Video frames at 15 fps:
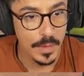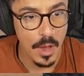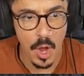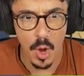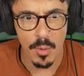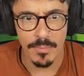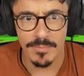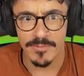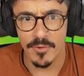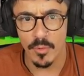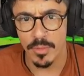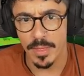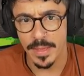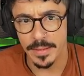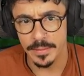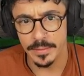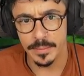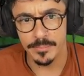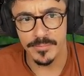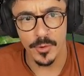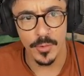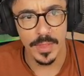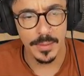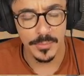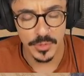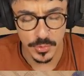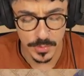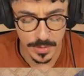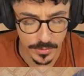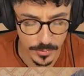Oh, I'm for that. I'm for that. We'll
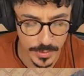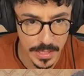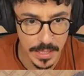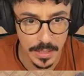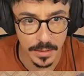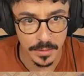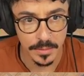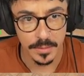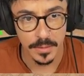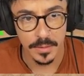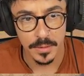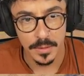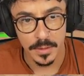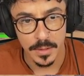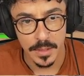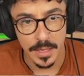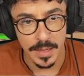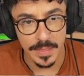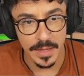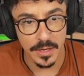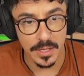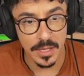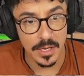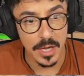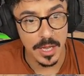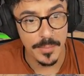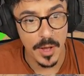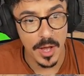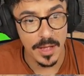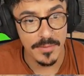do another one here. And then I can
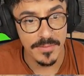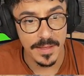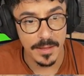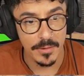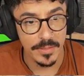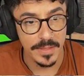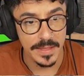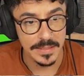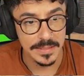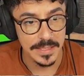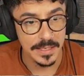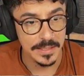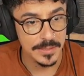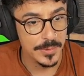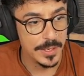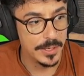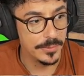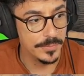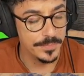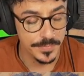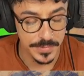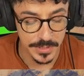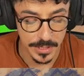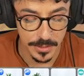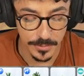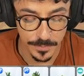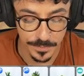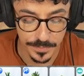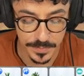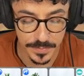climb ivy out of these then as well. So
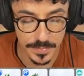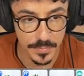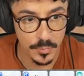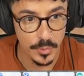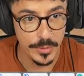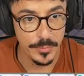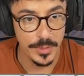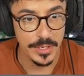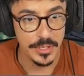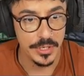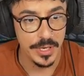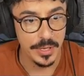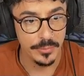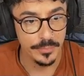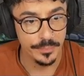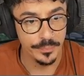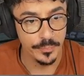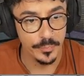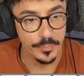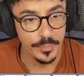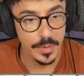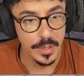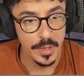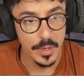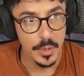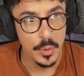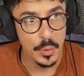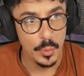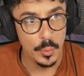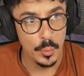win-win, you know?
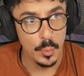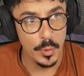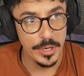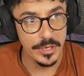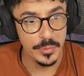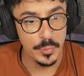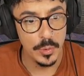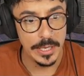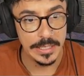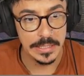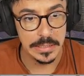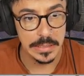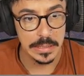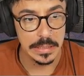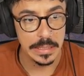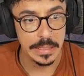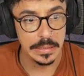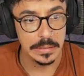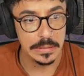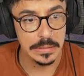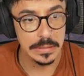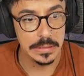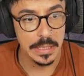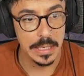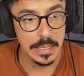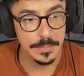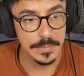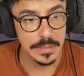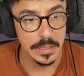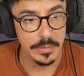Win-win, darlings.
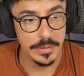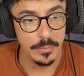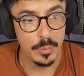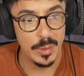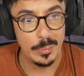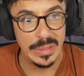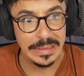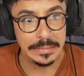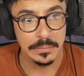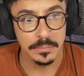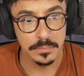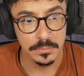Absolutely win-win.